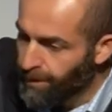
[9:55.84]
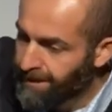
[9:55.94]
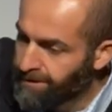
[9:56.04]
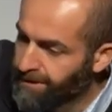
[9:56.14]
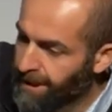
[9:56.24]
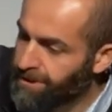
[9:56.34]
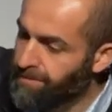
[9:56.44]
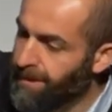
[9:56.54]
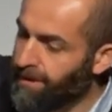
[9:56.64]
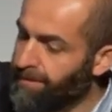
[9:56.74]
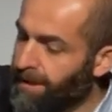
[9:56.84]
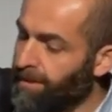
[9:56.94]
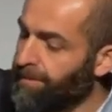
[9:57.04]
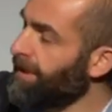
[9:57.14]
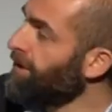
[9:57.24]
weed detection
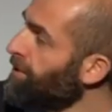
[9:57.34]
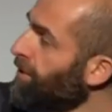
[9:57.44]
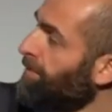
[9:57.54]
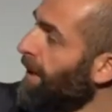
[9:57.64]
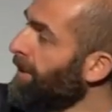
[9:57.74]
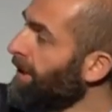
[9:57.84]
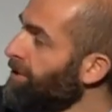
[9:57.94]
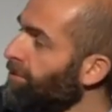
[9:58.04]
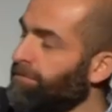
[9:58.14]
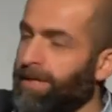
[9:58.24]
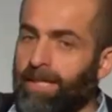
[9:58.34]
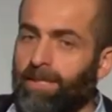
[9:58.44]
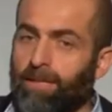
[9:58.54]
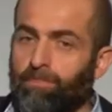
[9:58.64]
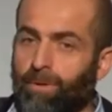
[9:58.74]
element and the soil mapping, that's already at
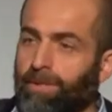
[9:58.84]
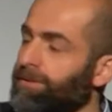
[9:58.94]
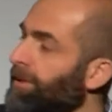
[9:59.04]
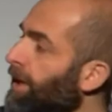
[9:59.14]
that point to